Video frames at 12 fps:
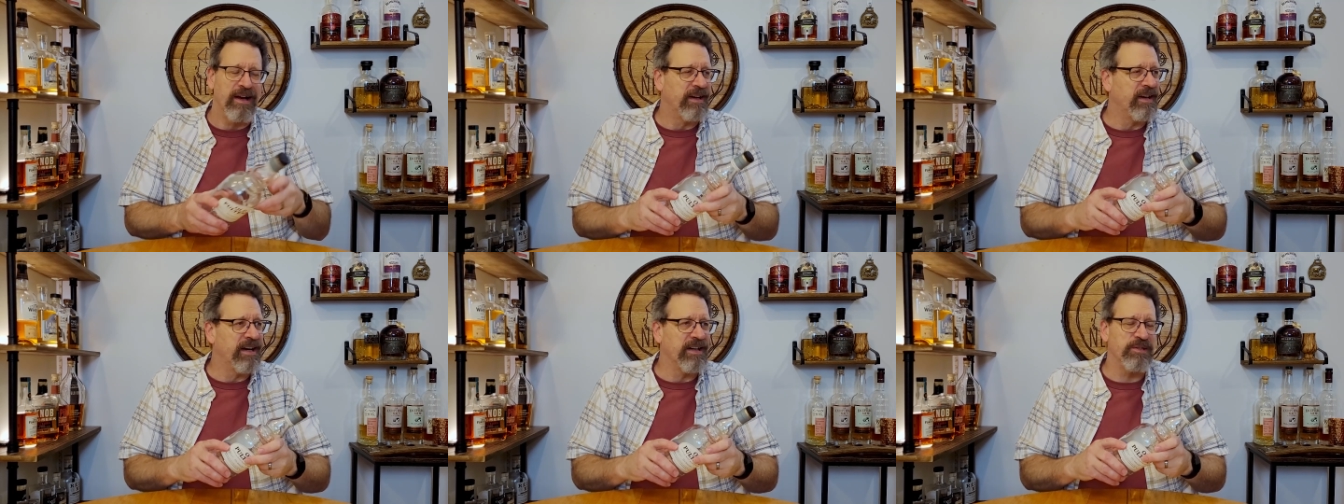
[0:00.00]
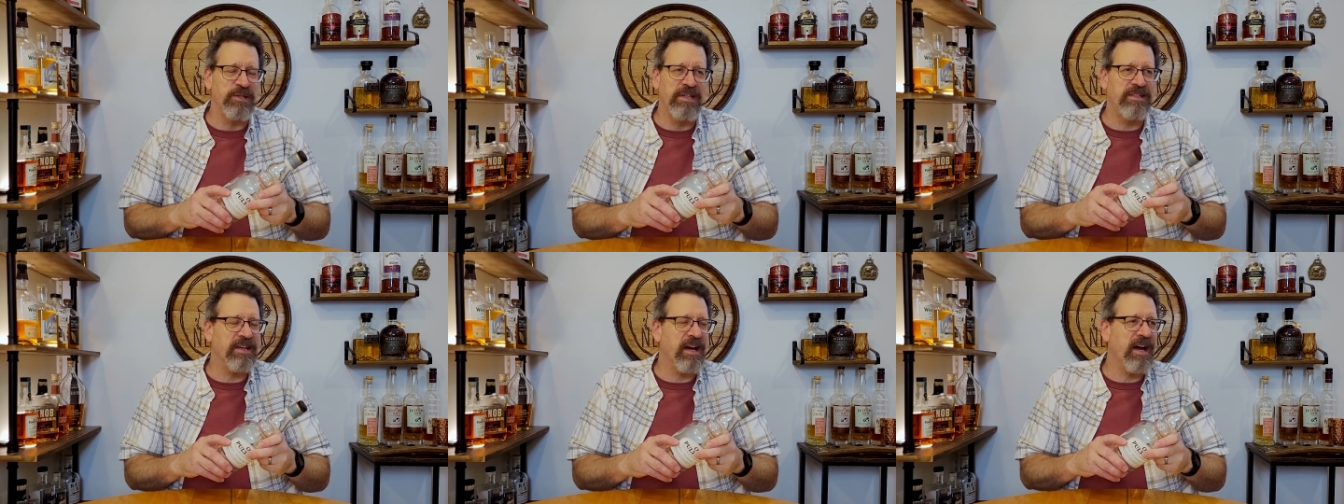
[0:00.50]
uh,
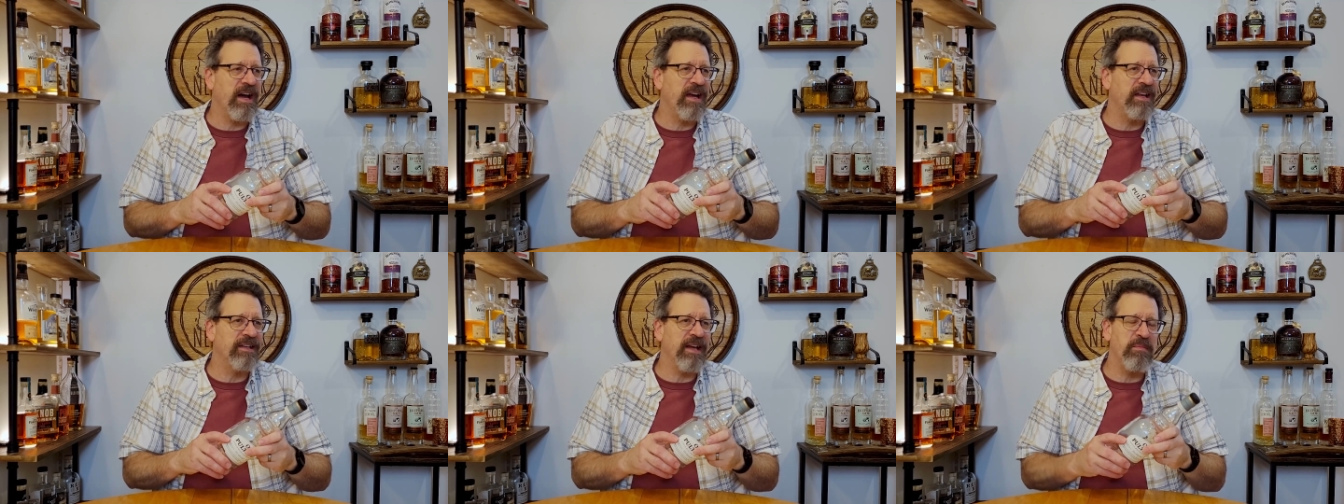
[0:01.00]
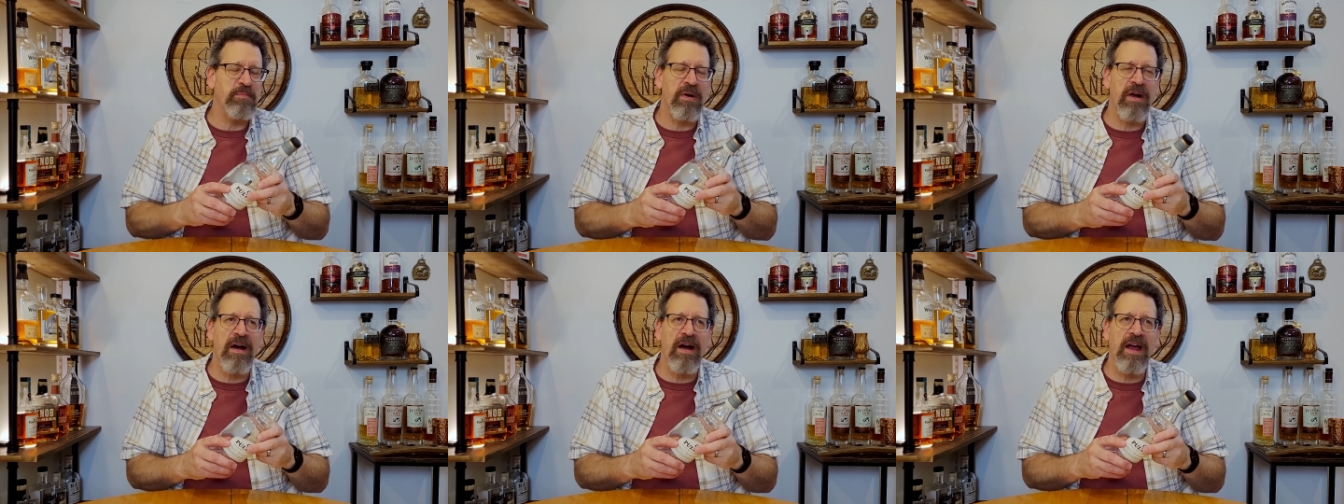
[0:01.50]
seaside light
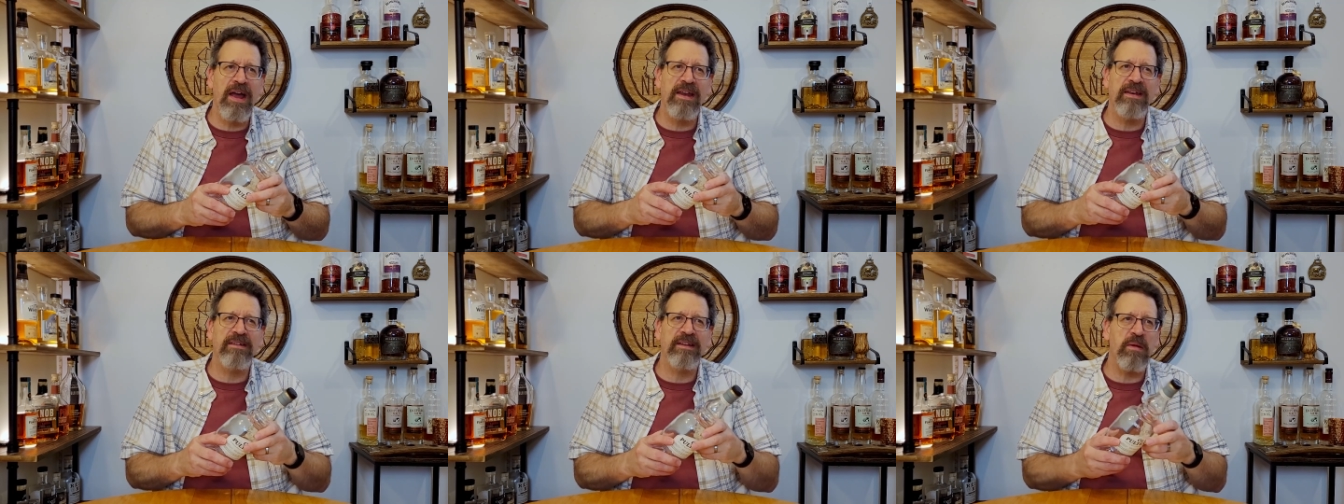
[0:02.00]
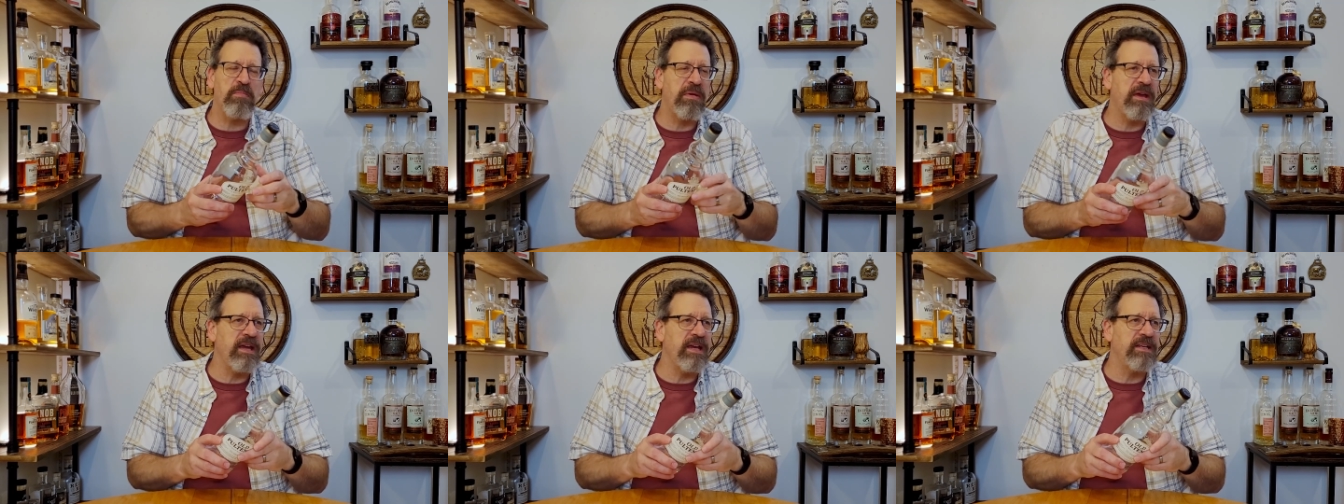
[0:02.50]
brine, light
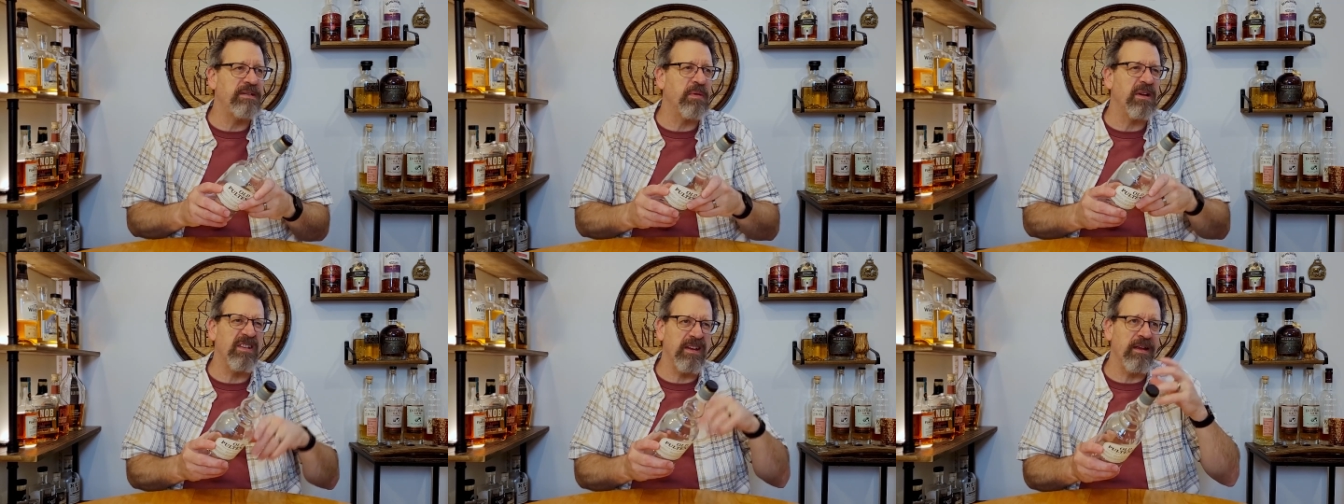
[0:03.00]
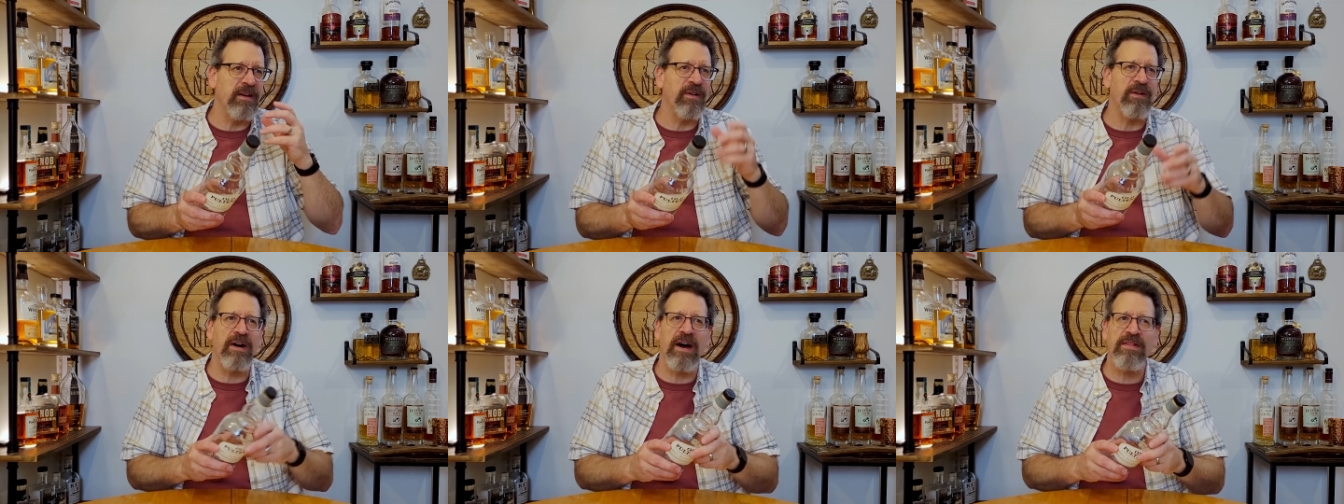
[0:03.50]
peat, but you
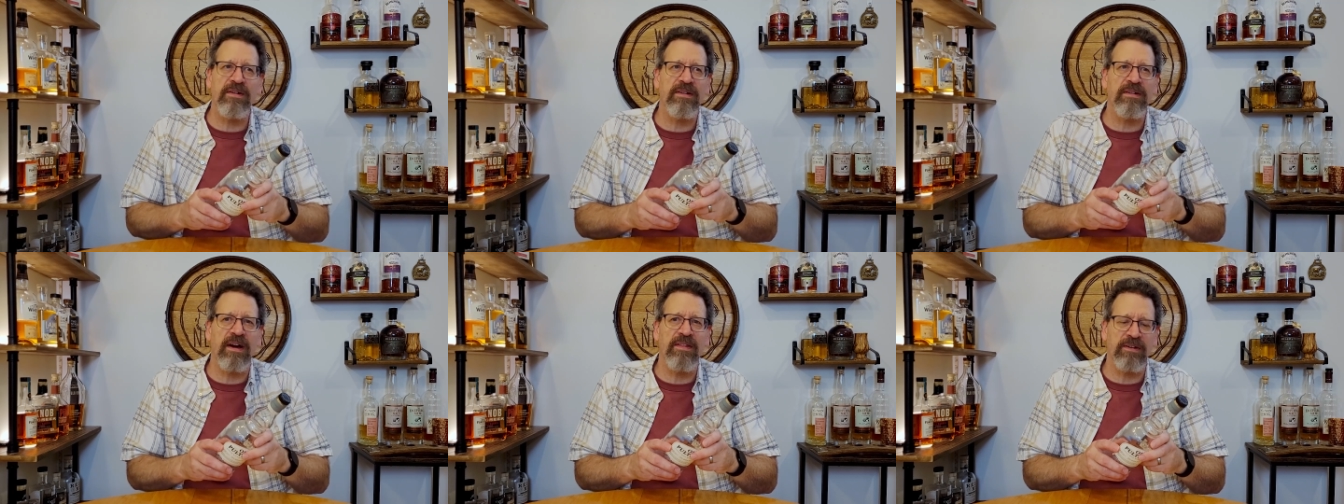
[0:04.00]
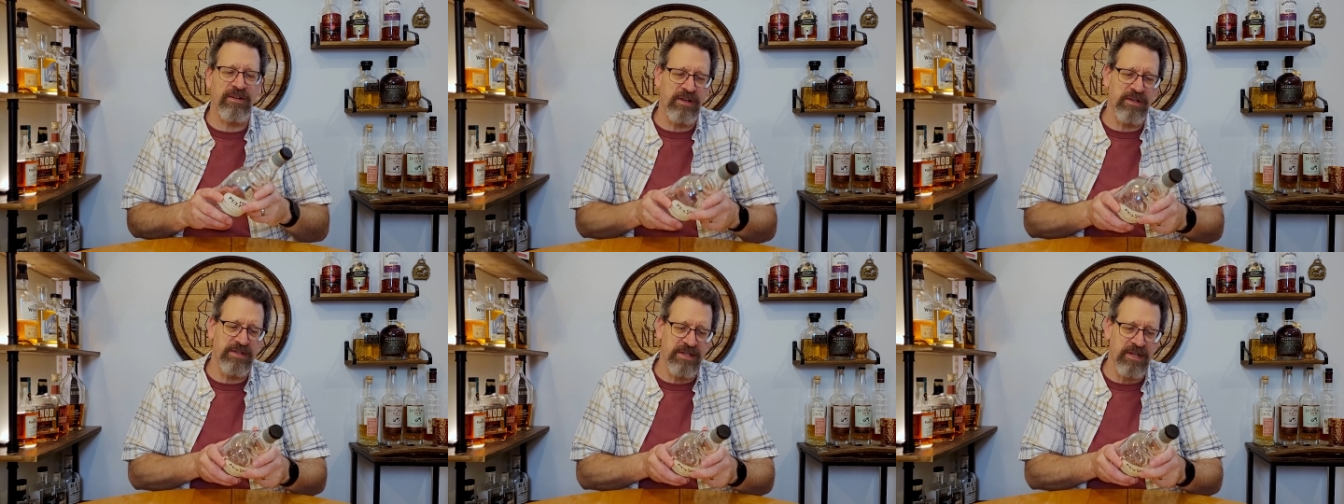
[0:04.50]
know other other
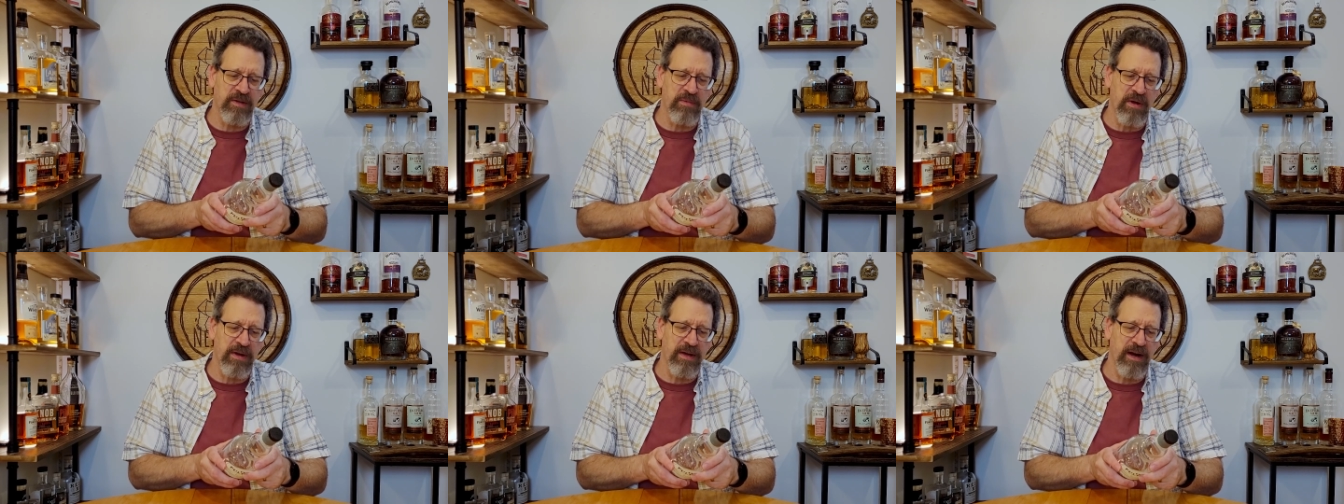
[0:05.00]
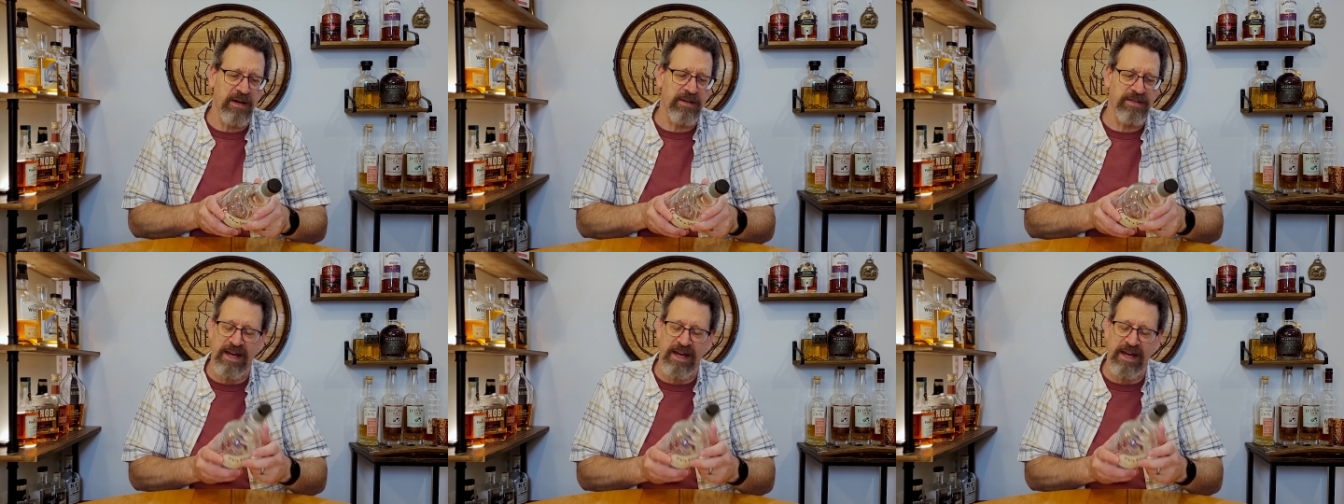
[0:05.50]
good single malt characters.